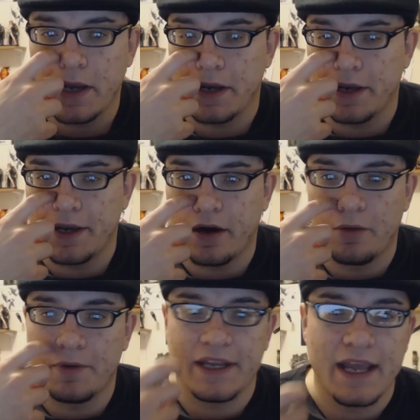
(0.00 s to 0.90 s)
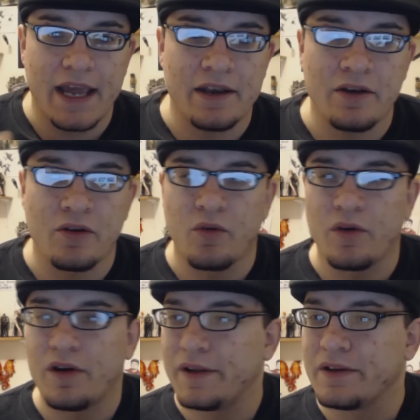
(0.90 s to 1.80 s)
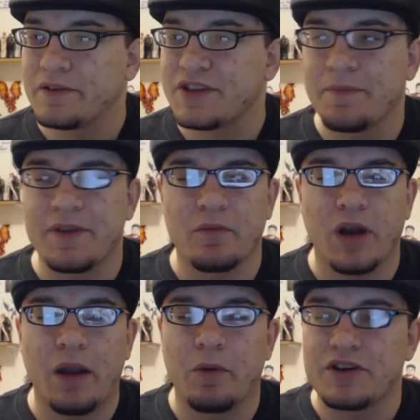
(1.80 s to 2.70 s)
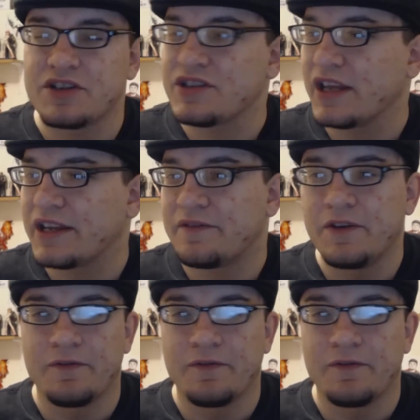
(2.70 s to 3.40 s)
uh, an Armageddon or uh, you know something where it's just like it,